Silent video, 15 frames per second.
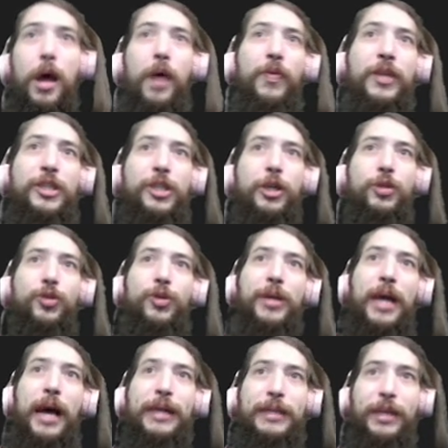The children,
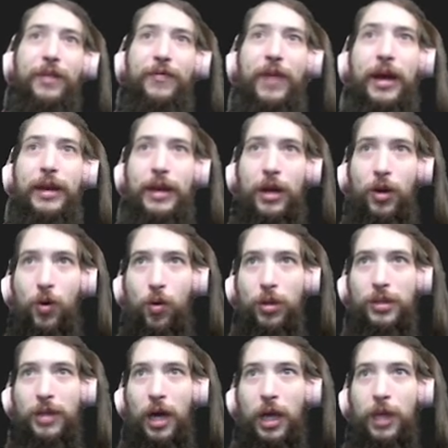identified in a court
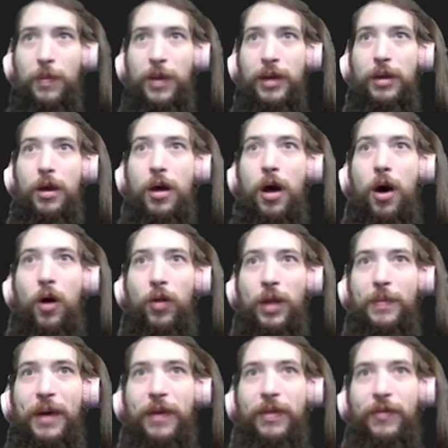document only
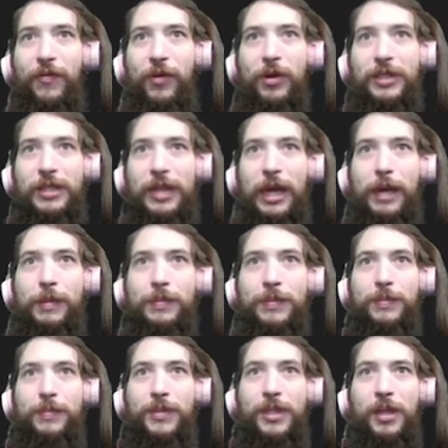by the first
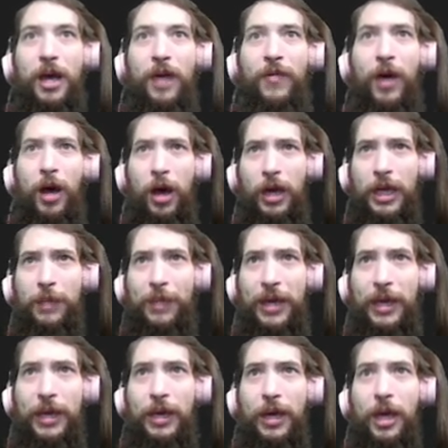names of
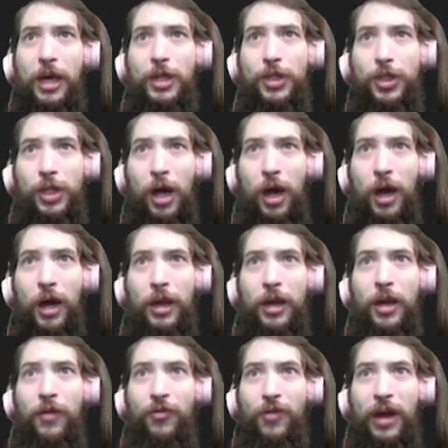Honeybee, John,
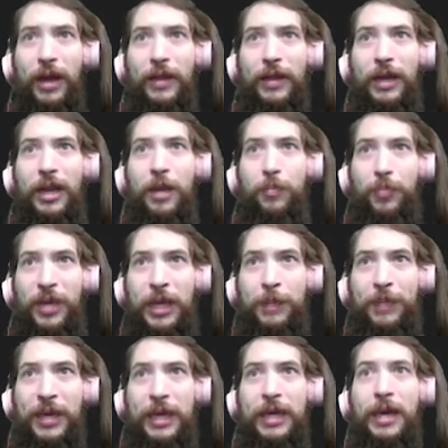Franklin,
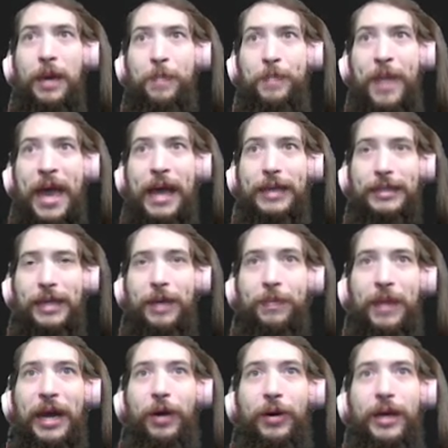BB, Max, and
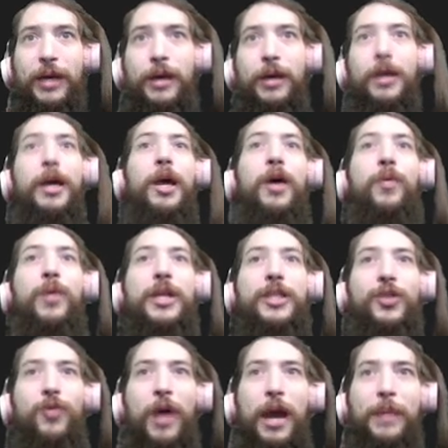Mary, were
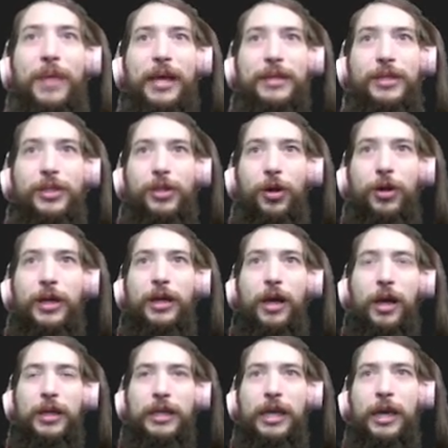described as dirty,
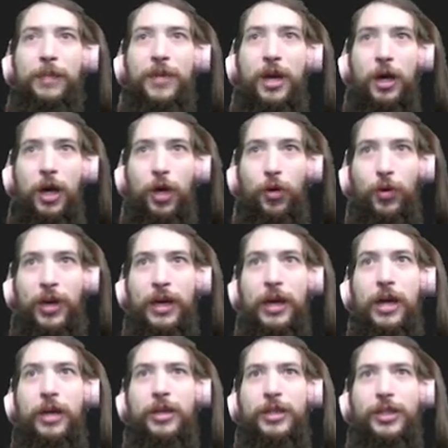unkempt, hungry,
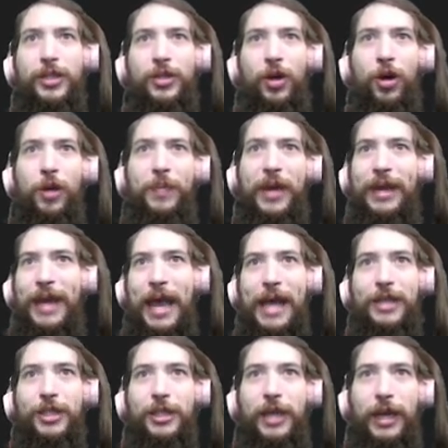disturbed, and
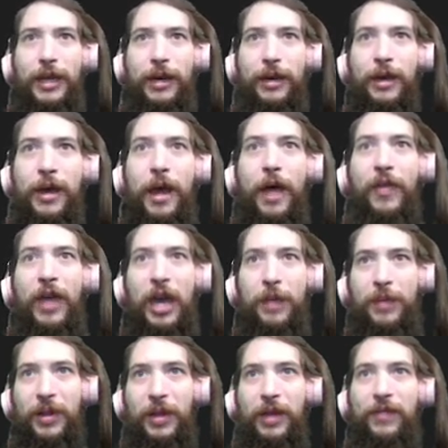agitated. They had
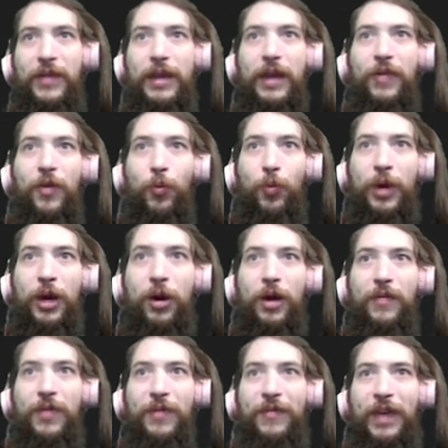been living in the rear
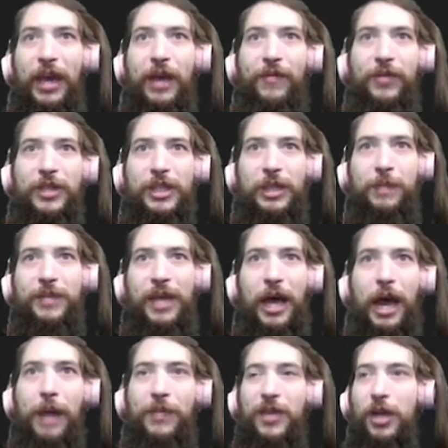of the van for some
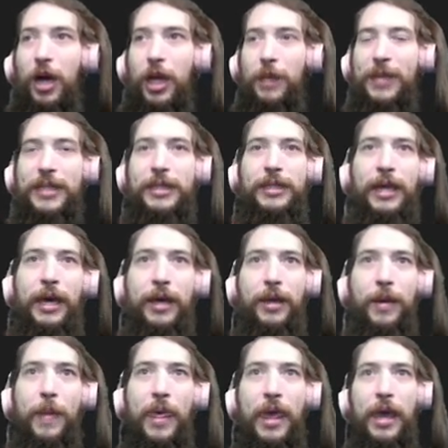time, the document said.
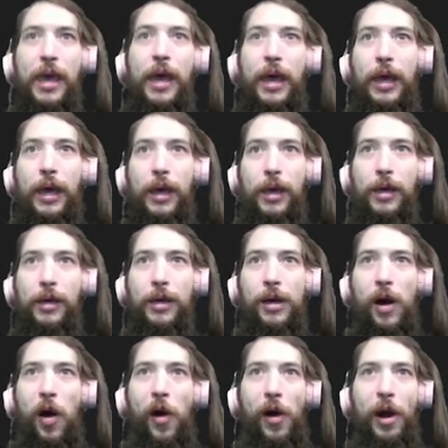
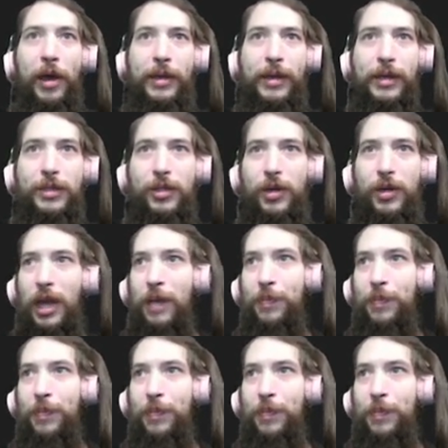Yesterday,